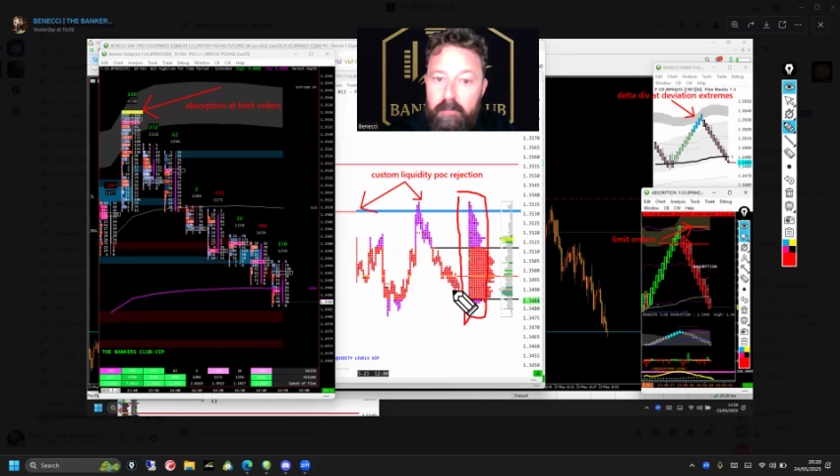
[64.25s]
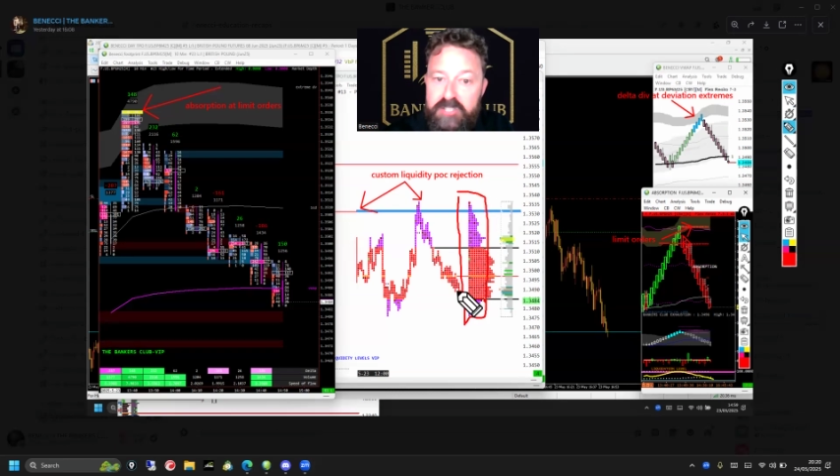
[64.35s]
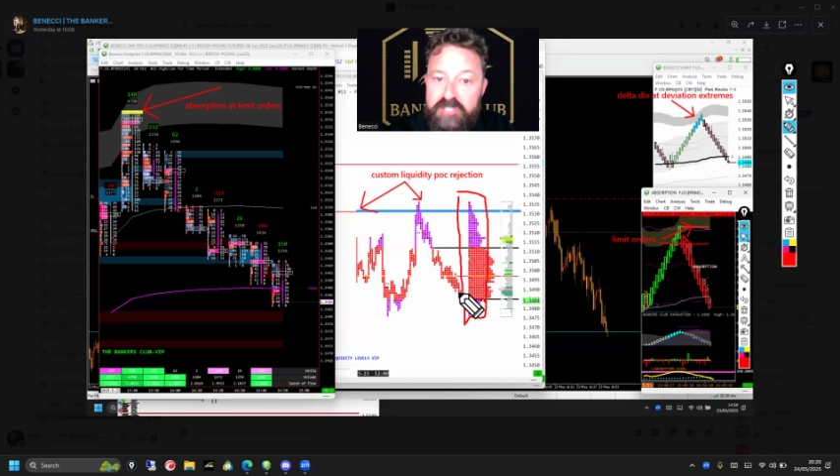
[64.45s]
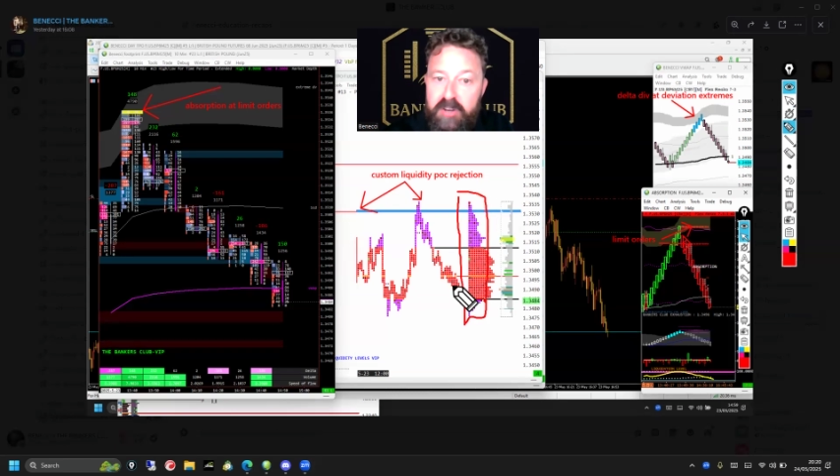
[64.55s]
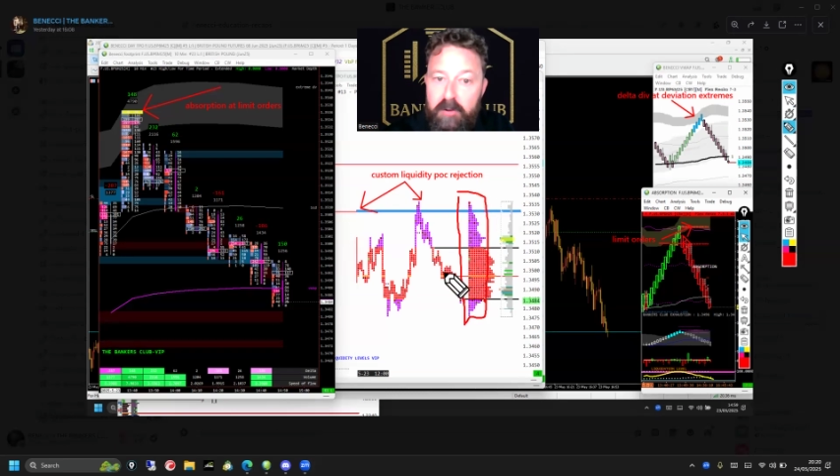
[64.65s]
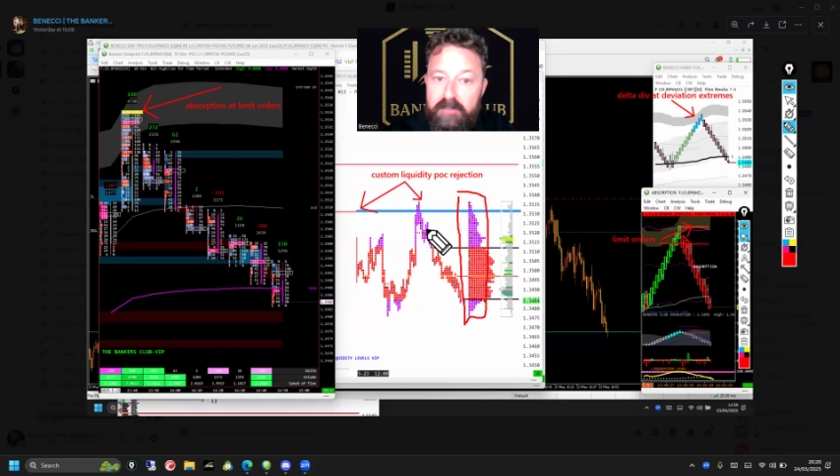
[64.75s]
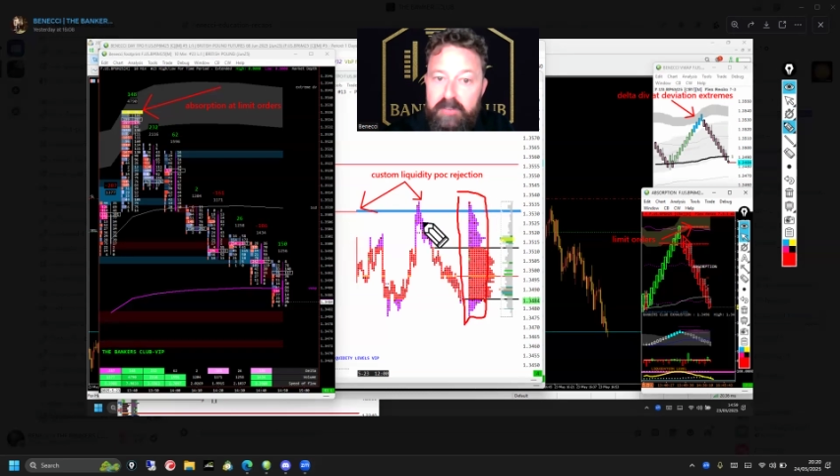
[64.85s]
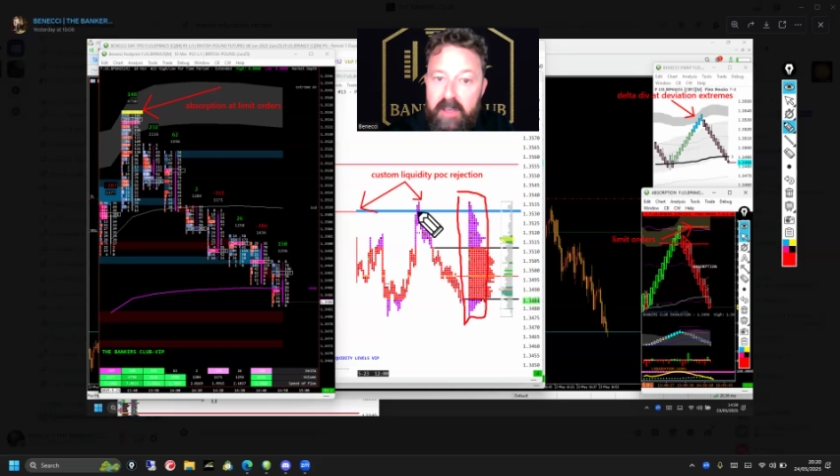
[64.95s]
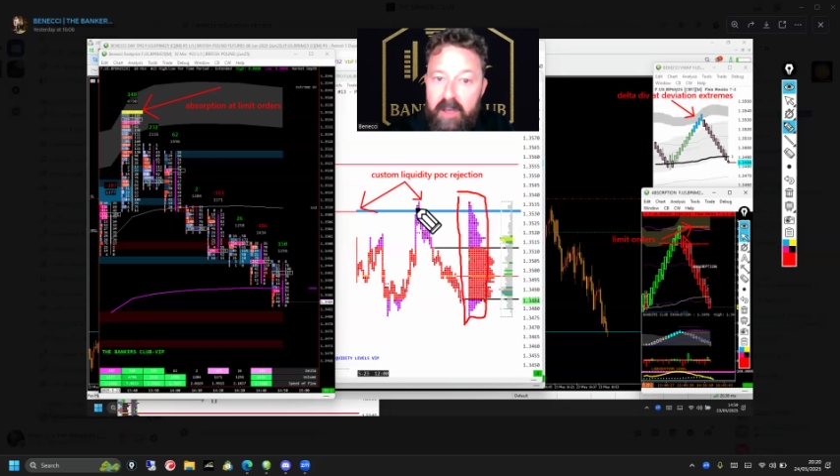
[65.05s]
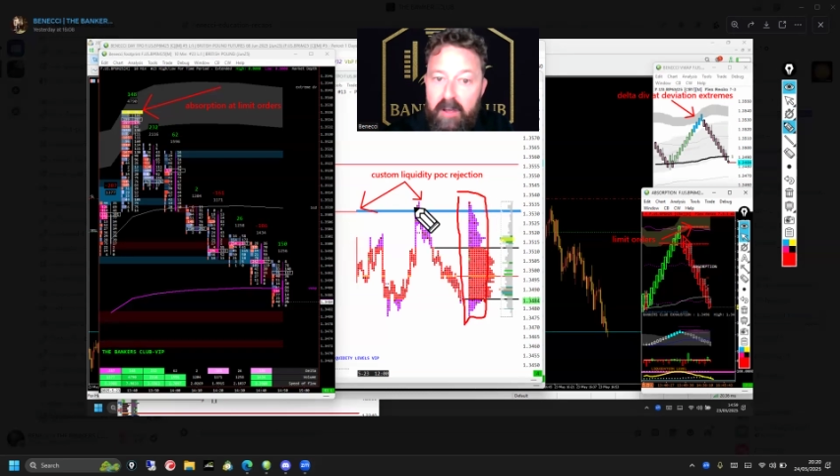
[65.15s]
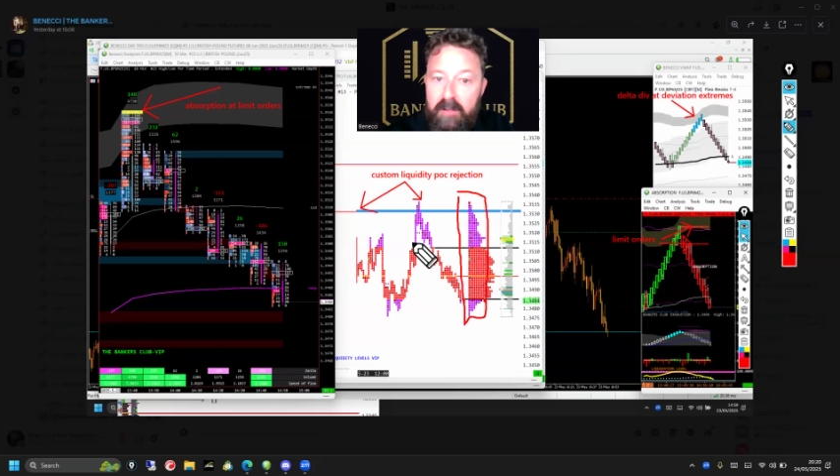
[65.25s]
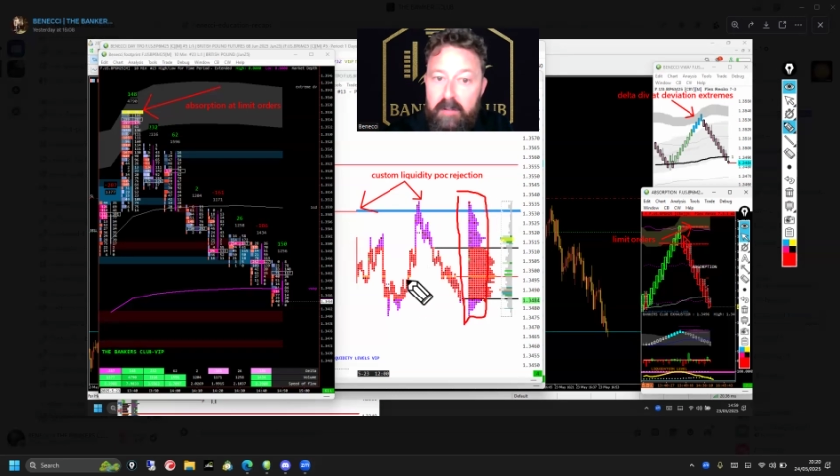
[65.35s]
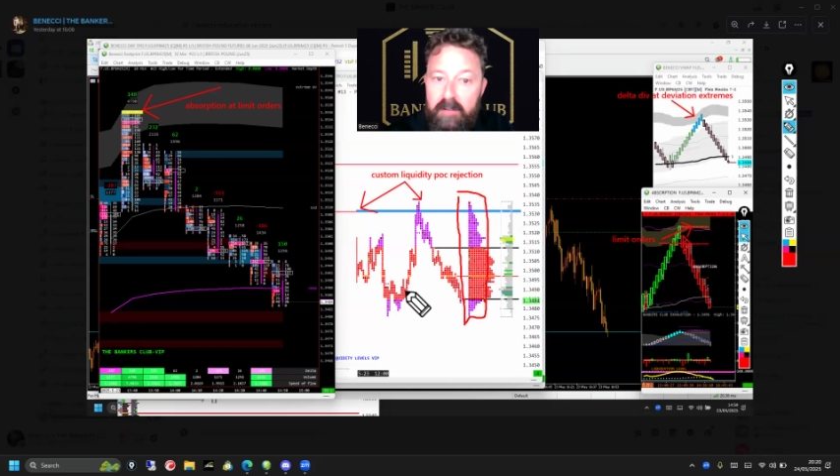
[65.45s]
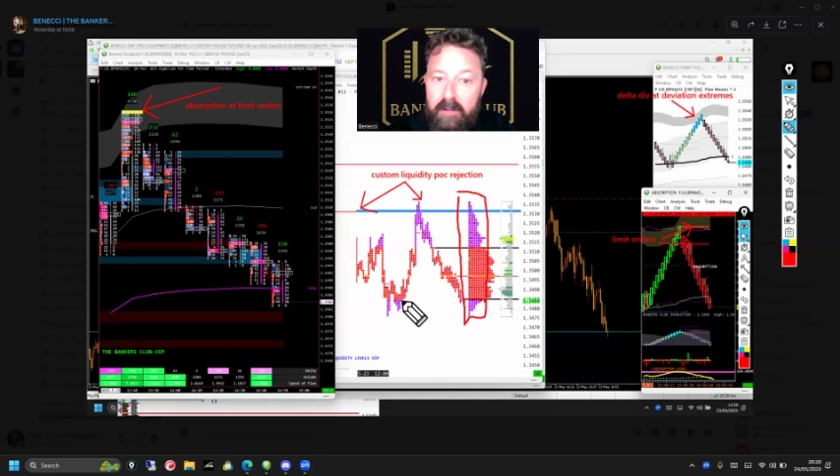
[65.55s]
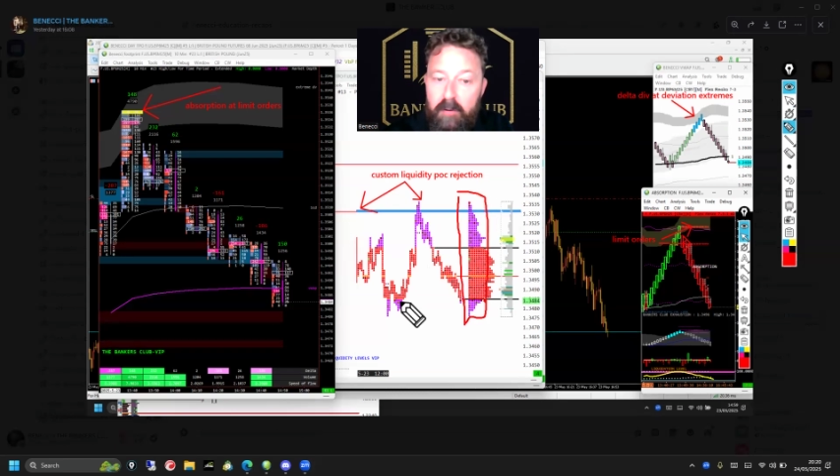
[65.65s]
which shows here
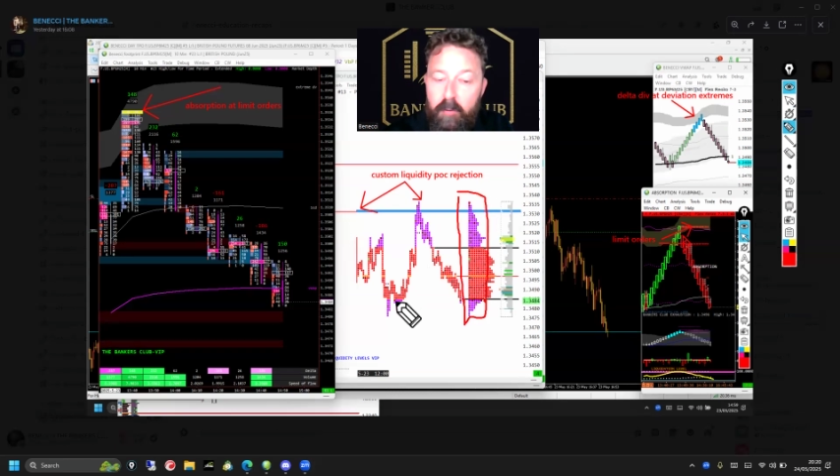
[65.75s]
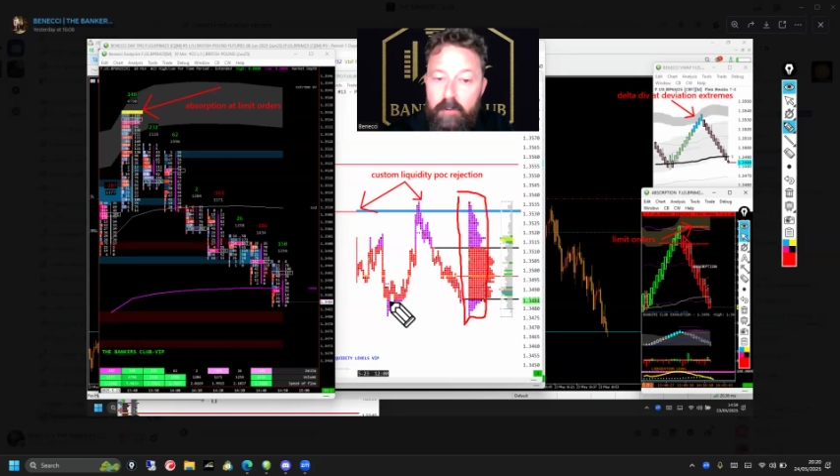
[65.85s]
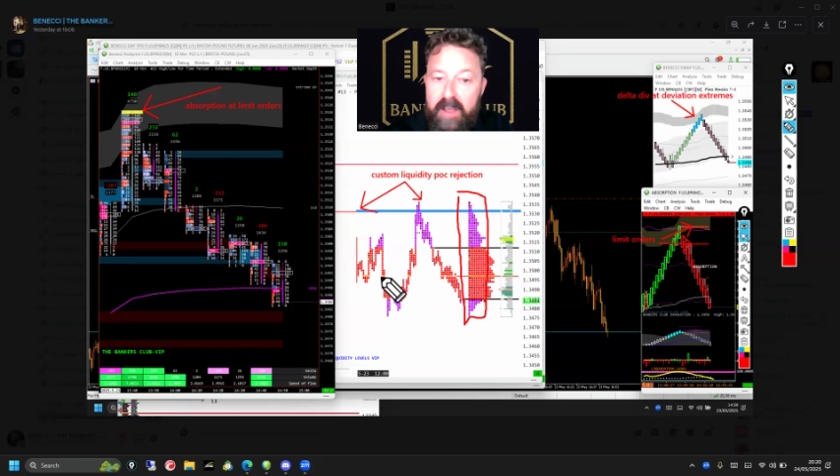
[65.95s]
all